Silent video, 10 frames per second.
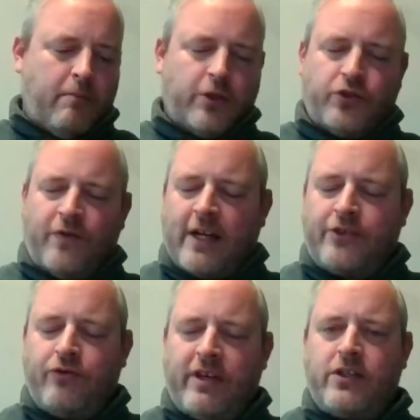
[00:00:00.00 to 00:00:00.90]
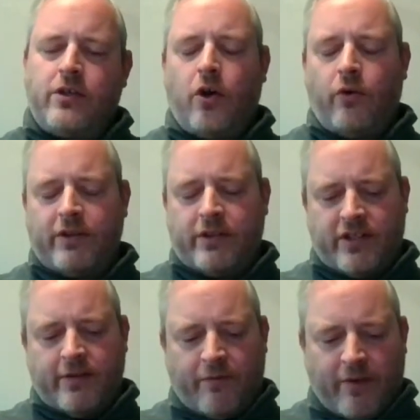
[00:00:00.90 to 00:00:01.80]
module factories or into
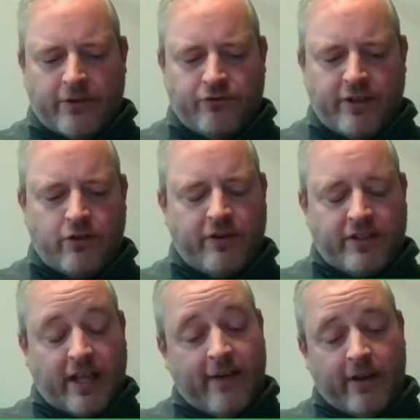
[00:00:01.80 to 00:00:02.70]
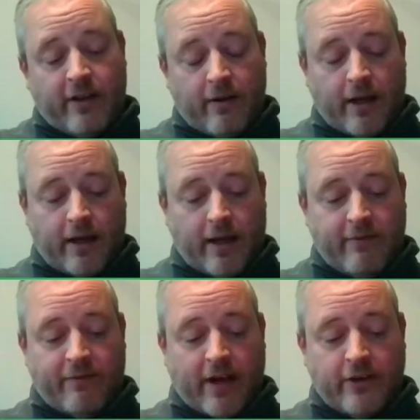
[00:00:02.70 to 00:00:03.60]
the civil factories or into the
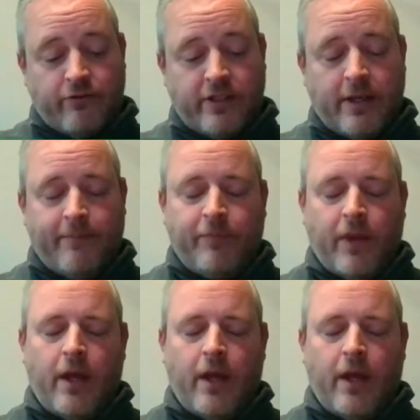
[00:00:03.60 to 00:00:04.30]
heavy factories,